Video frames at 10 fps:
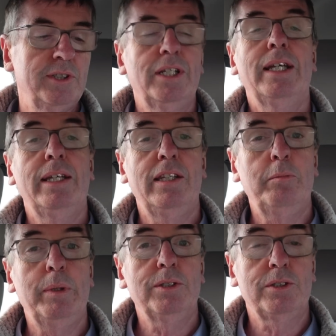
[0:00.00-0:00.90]
to hear that
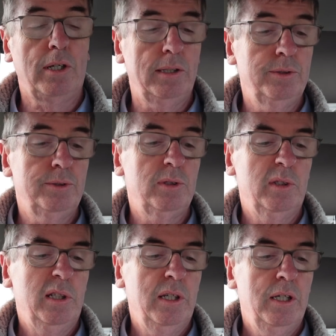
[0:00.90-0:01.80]
you've been silenced.
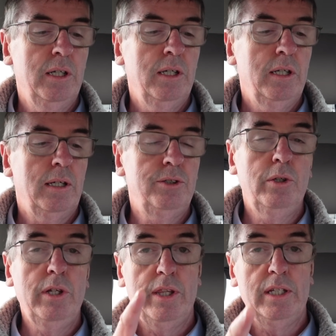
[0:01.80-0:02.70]
I'm
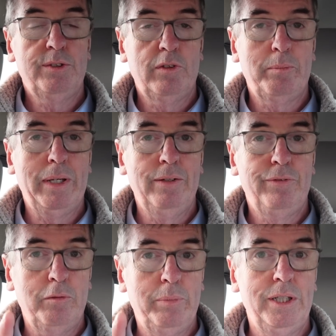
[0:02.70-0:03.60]
doing this for the
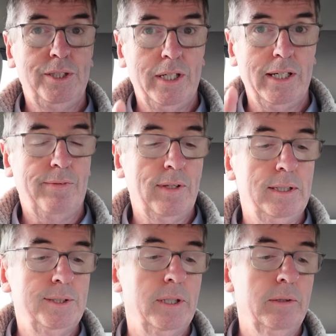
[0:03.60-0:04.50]
benefit of BCA if they're
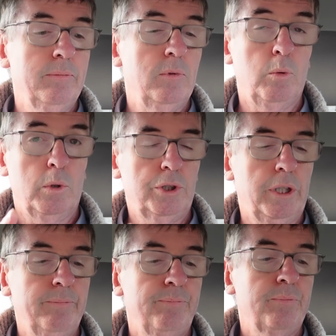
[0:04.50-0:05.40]
listening or watching.